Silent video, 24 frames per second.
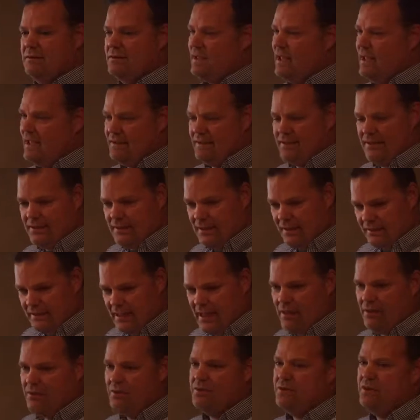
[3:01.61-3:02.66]
science and
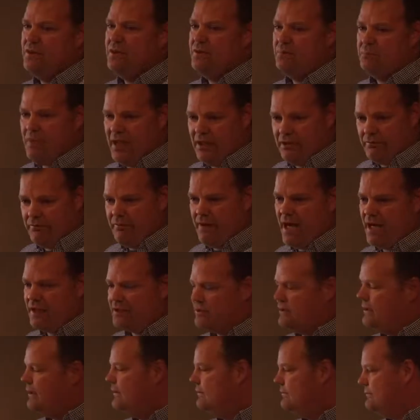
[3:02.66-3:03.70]
technology,
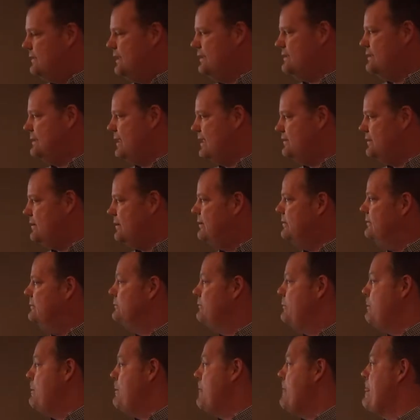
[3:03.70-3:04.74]
manufacturing, etc.
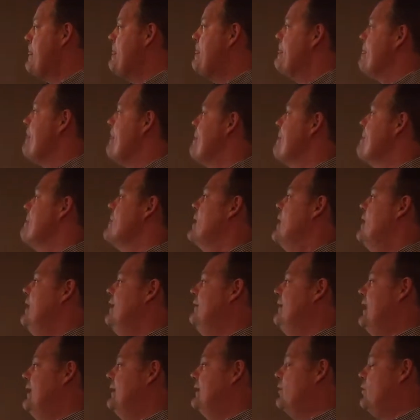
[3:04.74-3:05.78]

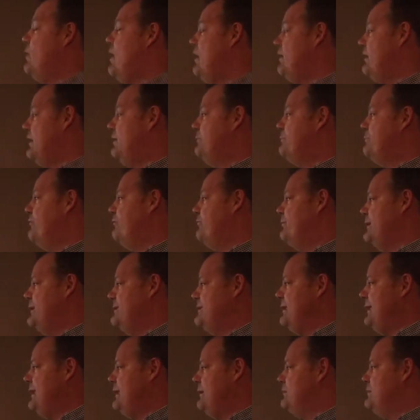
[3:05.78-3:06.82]
And then quality
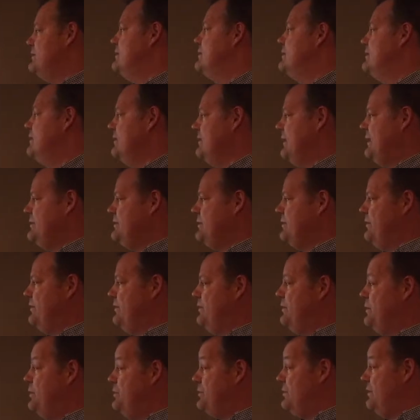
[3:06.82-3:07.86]
improvement teams, these are
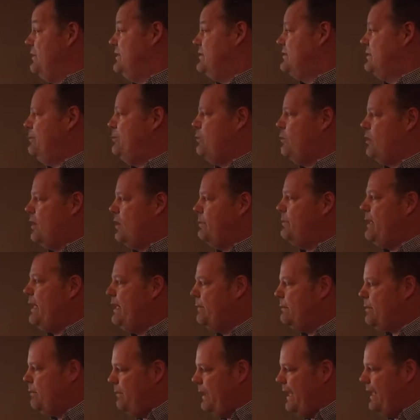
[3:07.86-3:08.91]
usually supported by
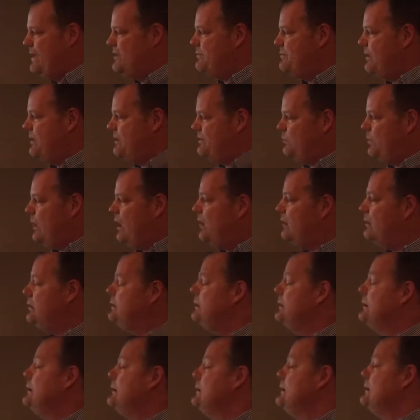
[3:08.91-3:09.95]
upper management as well.